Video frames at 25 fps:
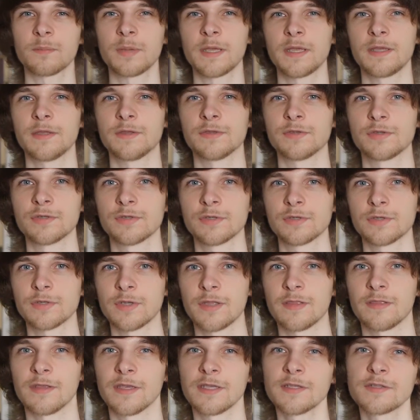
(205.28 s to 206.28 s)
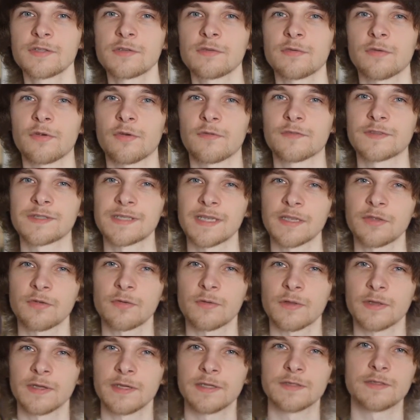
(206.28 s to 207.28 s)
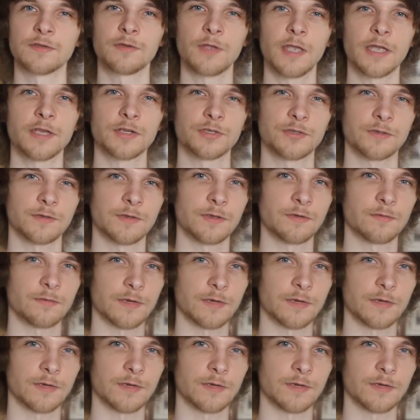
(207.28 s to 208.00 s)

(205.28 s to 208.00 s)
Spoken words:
page in the history of secular education in